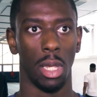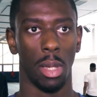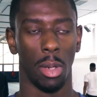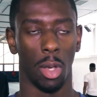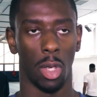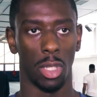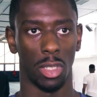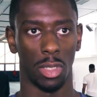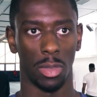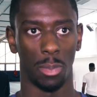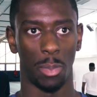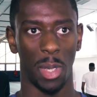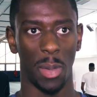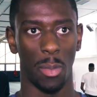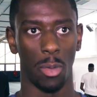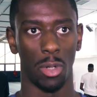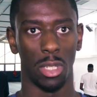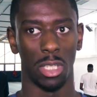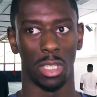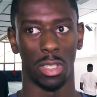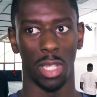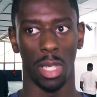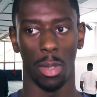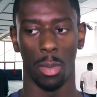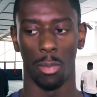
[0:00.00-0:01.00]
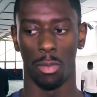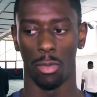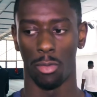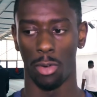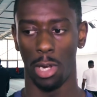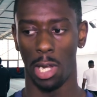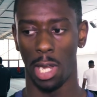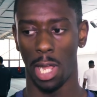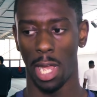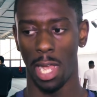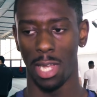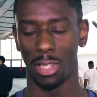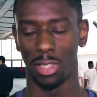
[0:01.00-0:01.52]
because people just think with
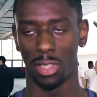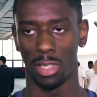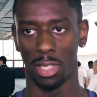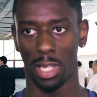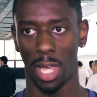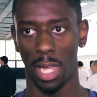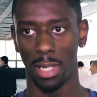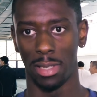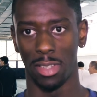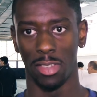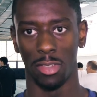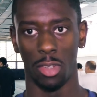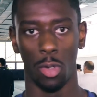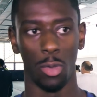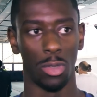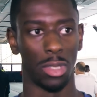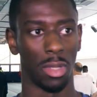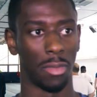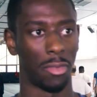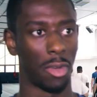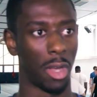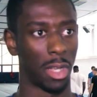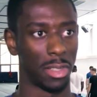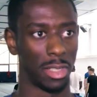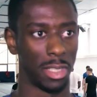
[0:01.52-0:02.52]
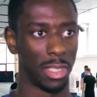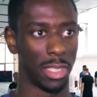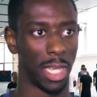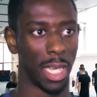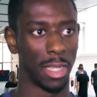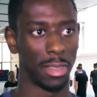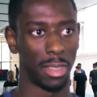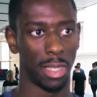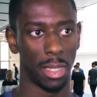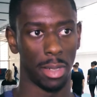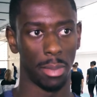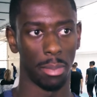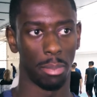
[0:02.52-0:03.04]
relay, it's just a case of who's the fastest
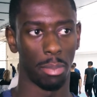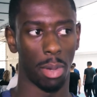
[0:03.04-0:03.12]
gets in.